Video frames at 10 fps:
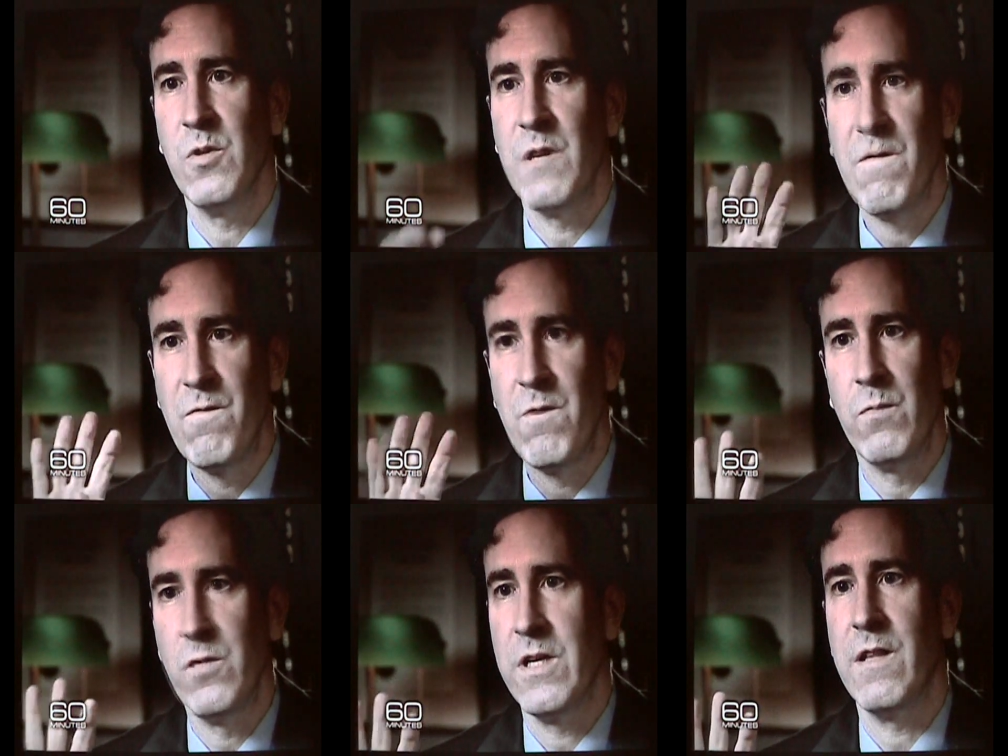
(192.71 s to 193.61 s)
Only 4%
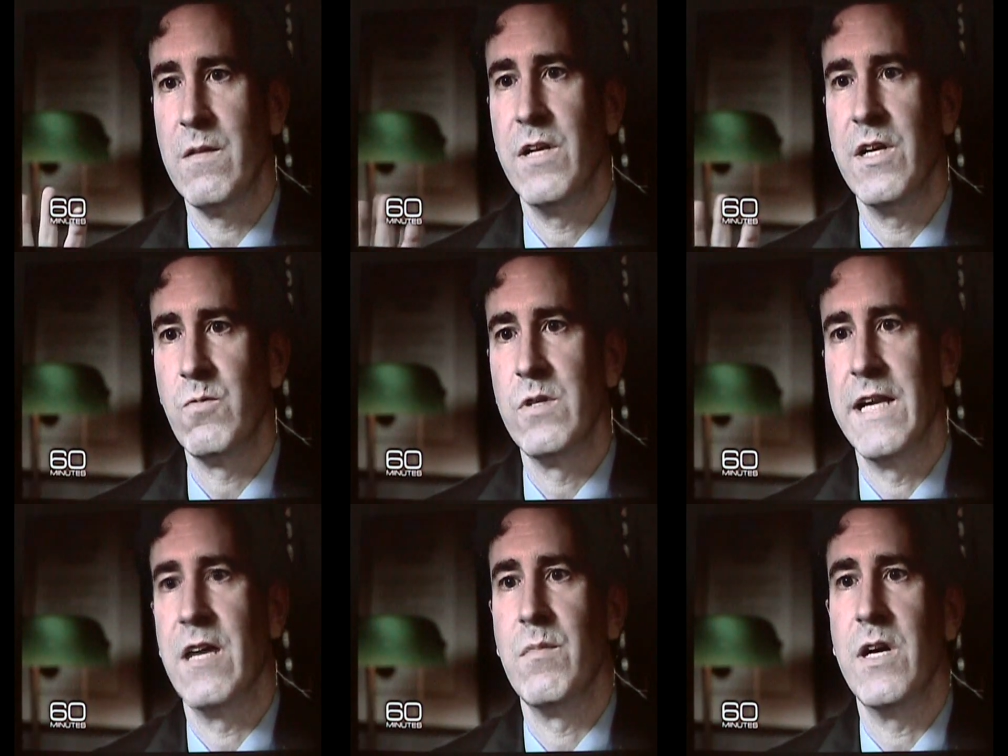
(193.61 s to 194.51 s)
of the months were
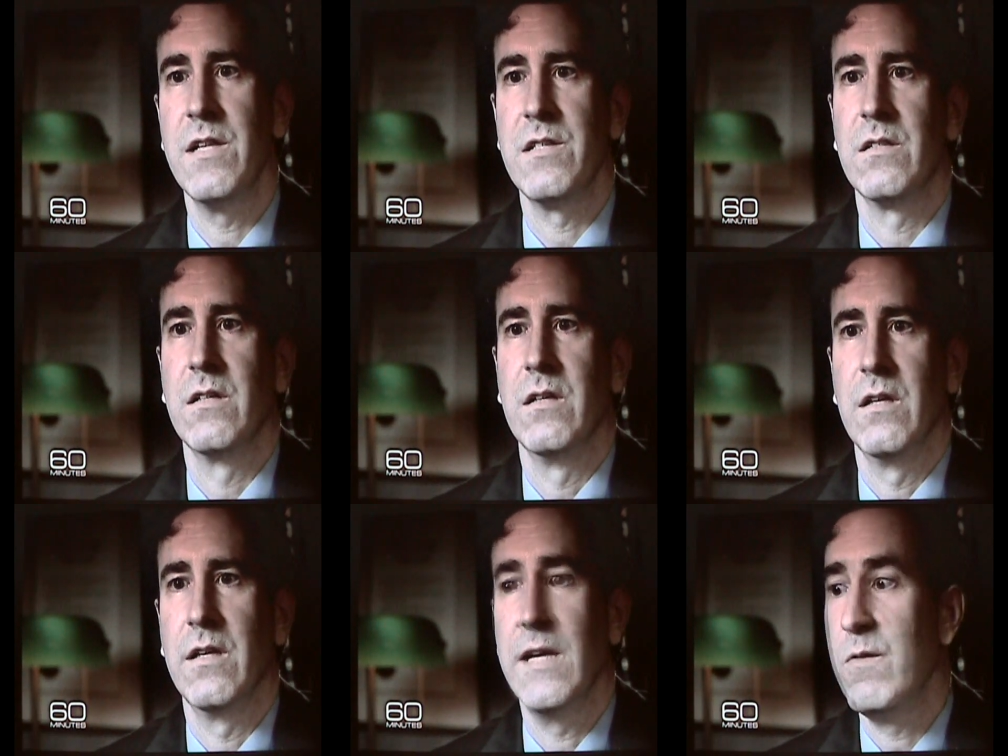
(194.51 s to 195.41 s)
down months,
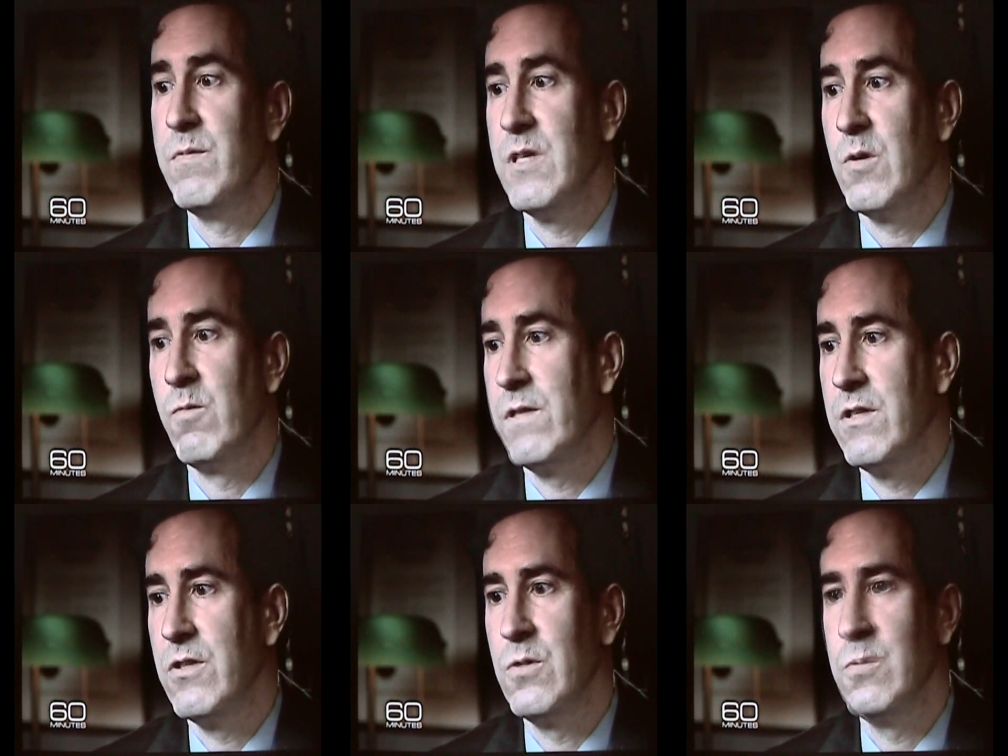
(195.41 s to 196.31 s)
and that would be
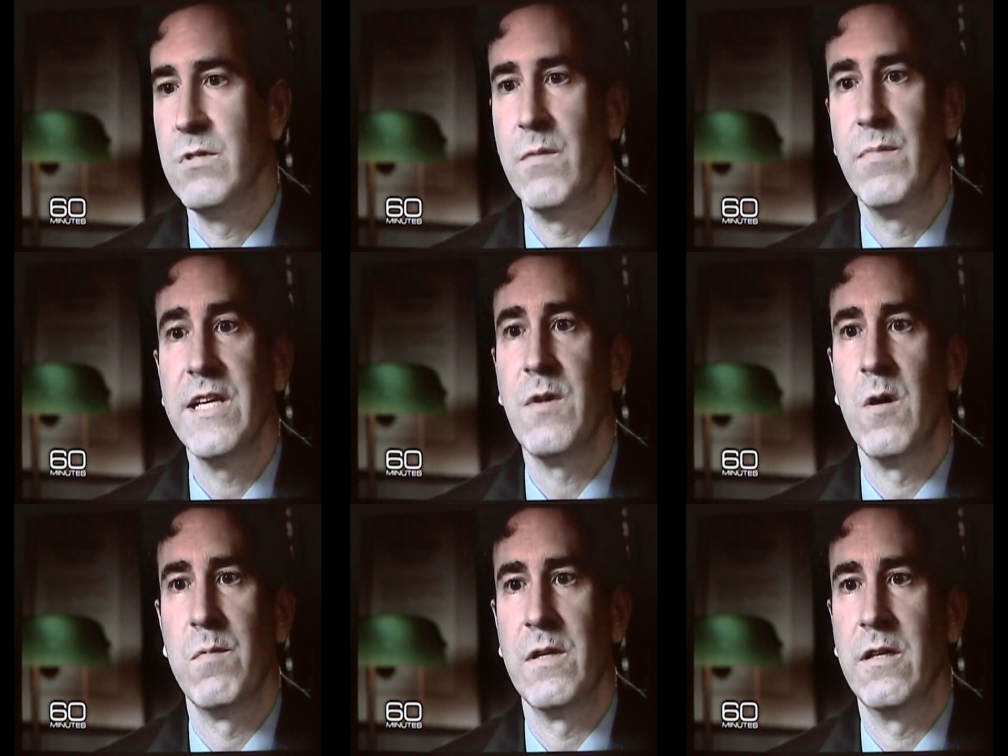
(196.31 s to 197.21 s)
equivalent to a
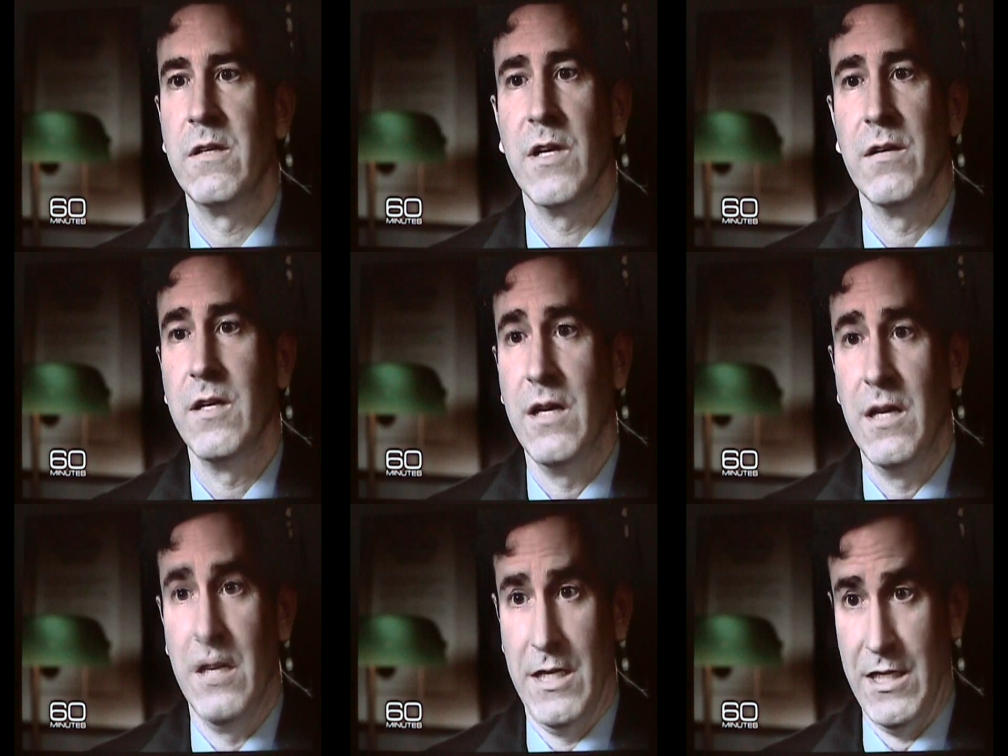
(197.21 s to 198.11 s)
baseball player
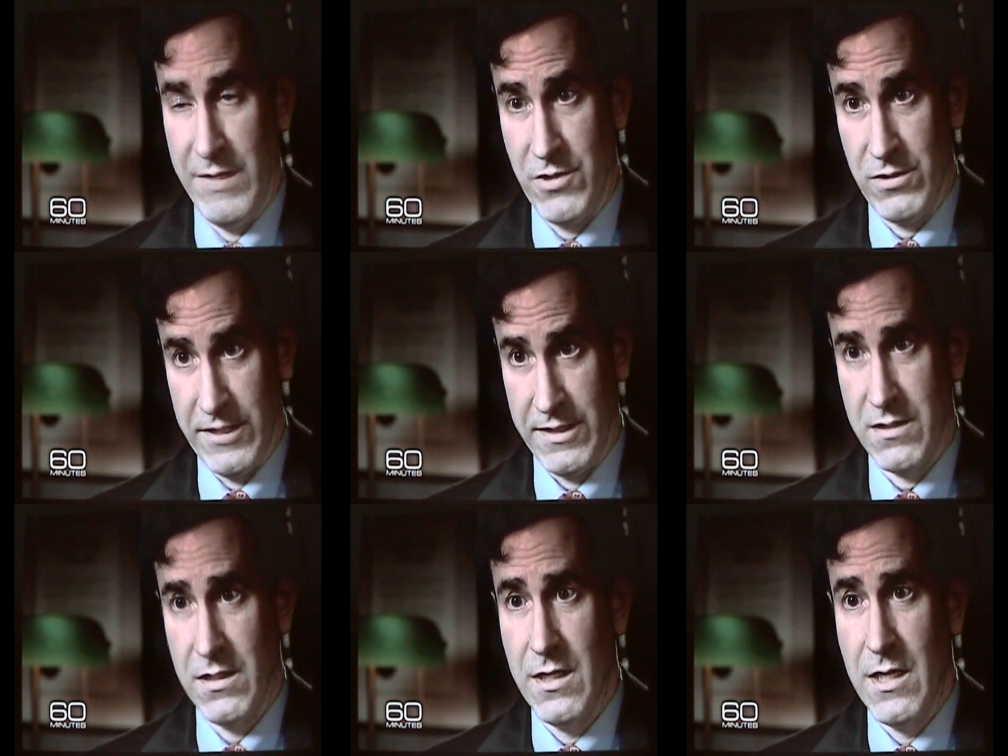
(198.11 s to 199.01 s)
in, in the major
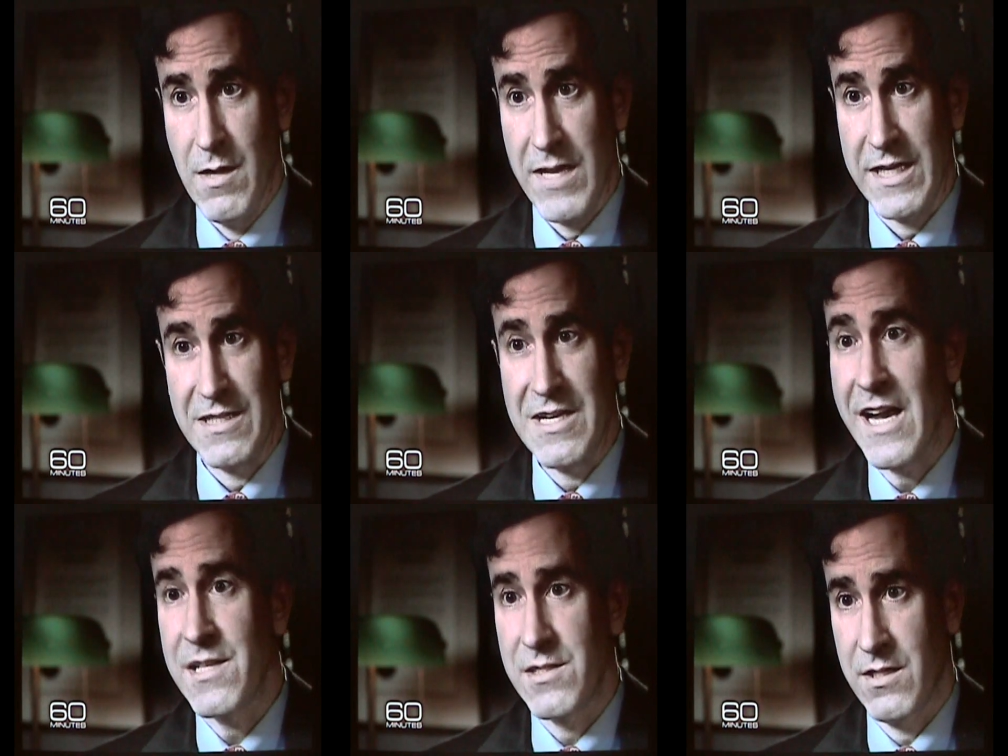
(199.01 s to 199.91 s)
leagues batting
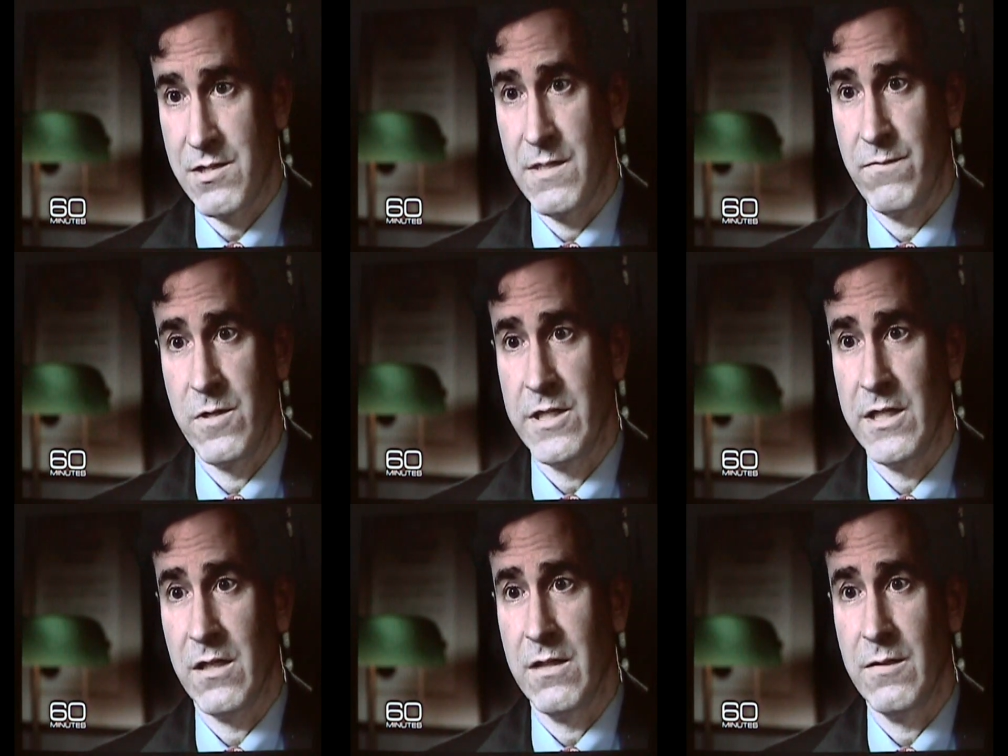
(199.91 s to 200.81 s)
960 for a
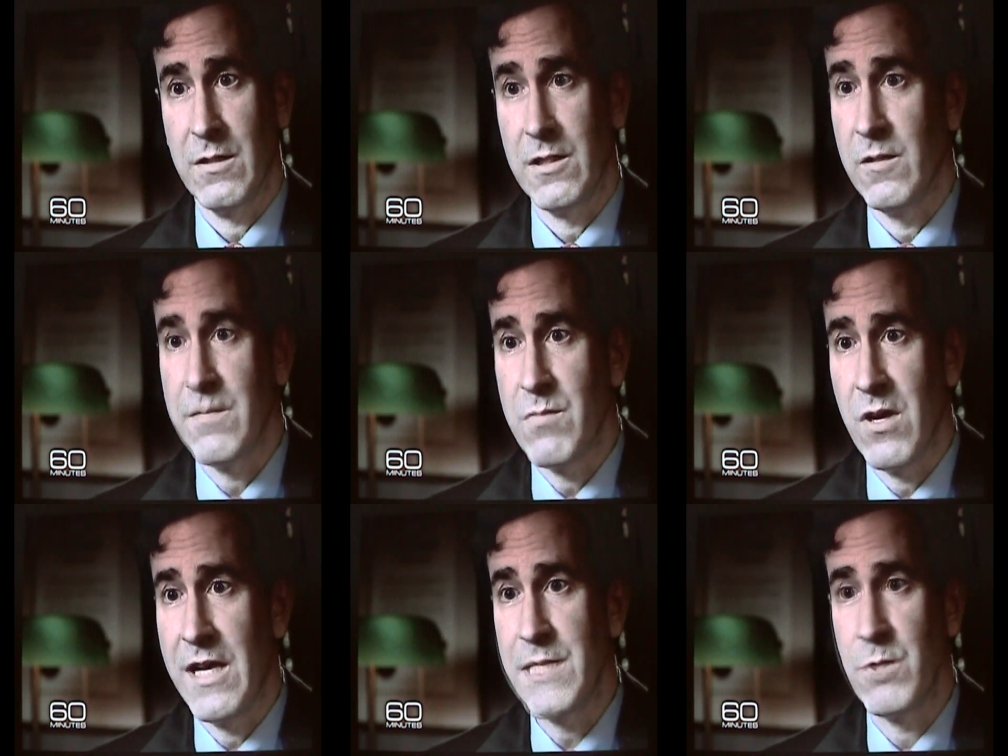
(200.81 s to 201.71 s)
year. Clearly
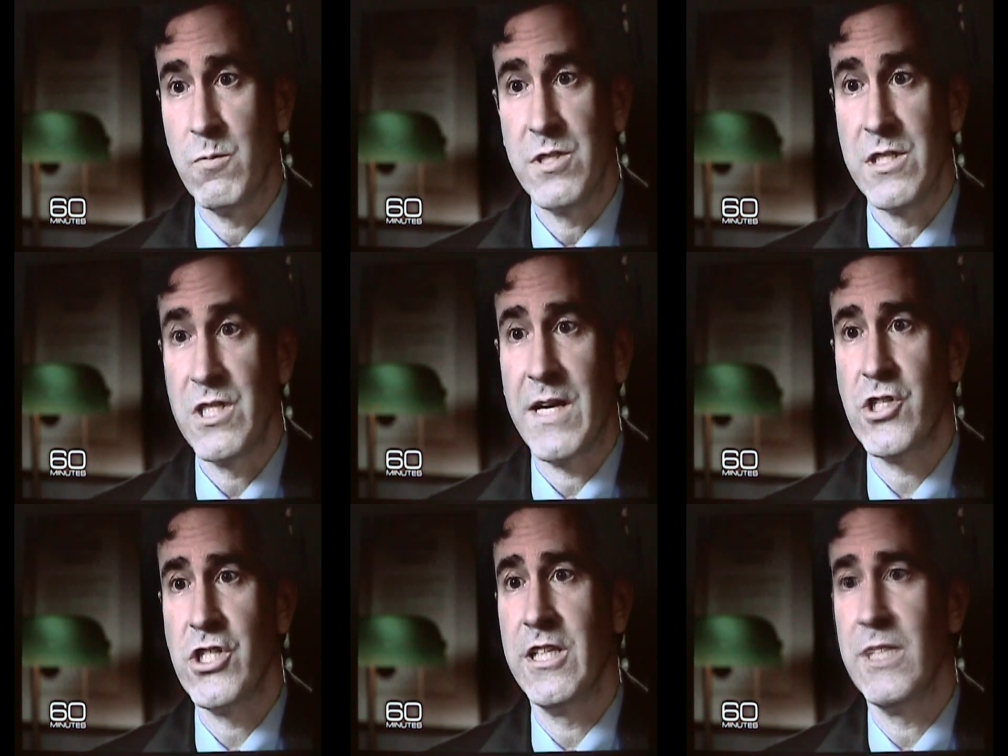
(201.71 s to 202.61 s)
impossible. You would suspect
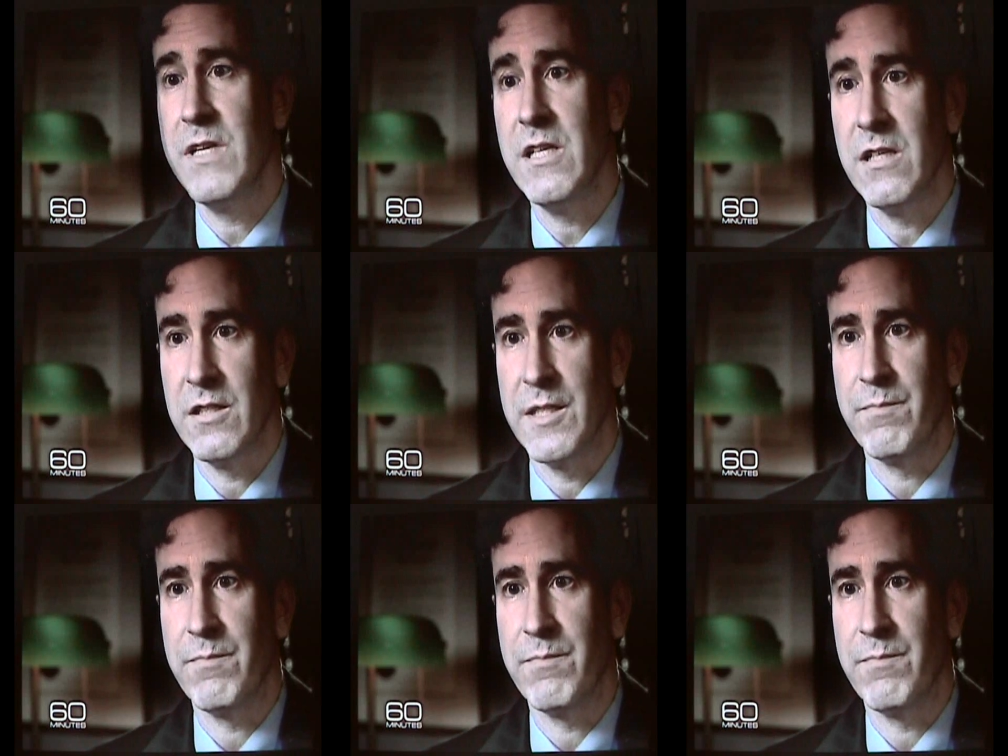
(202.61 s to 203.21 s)
cheating immediately.